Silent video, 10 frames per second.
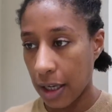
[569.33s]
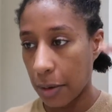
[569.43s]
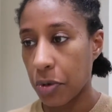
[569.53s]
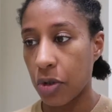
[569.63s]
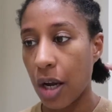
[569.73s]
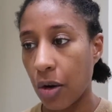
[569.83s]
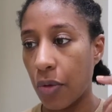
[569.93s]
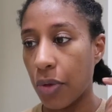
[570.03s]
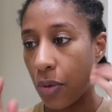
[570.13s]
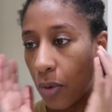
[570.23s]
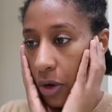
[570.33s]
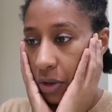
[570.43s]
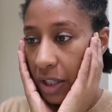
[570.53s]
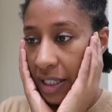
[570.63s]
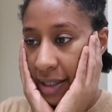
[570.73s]
keep track of the
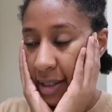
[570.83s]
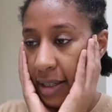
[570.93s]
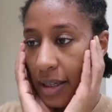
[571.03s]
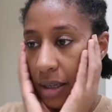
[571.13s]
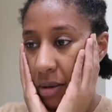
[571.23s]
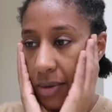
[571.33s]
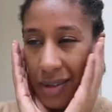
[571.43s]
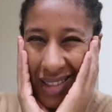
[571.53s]
word density